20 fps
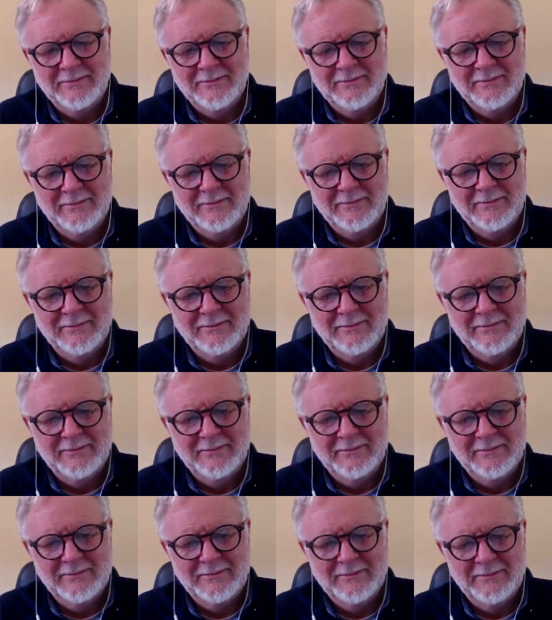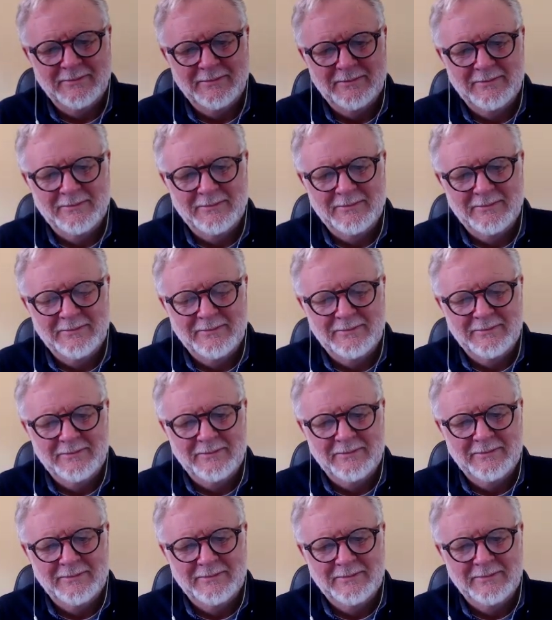
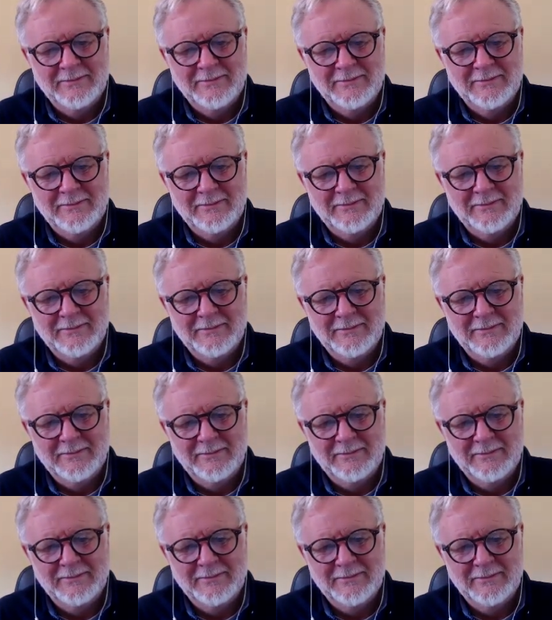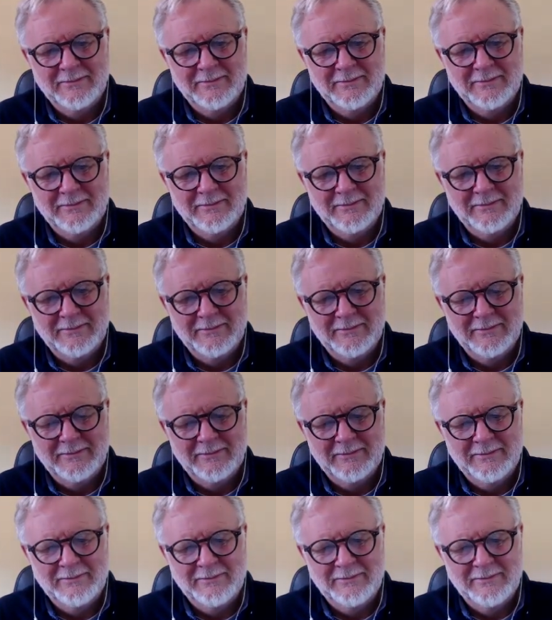
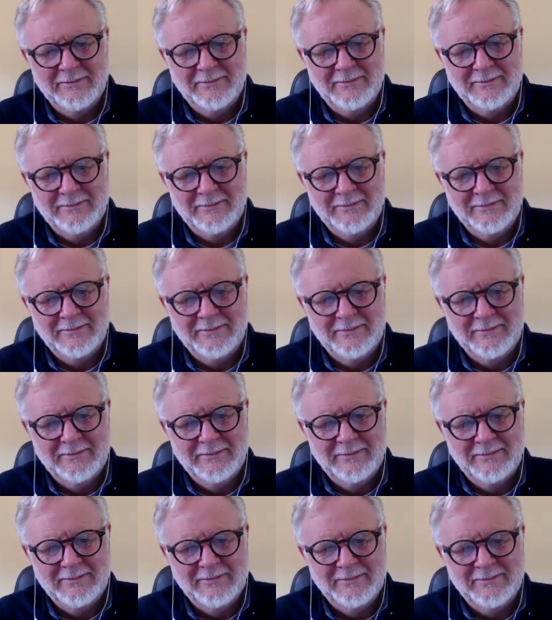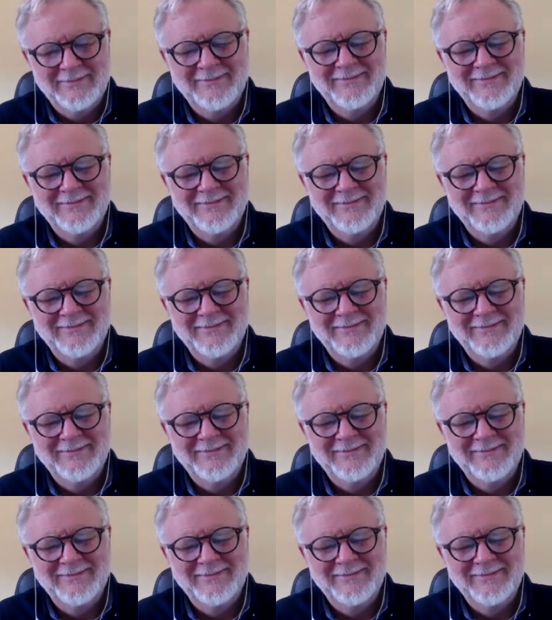This person isn't speaking.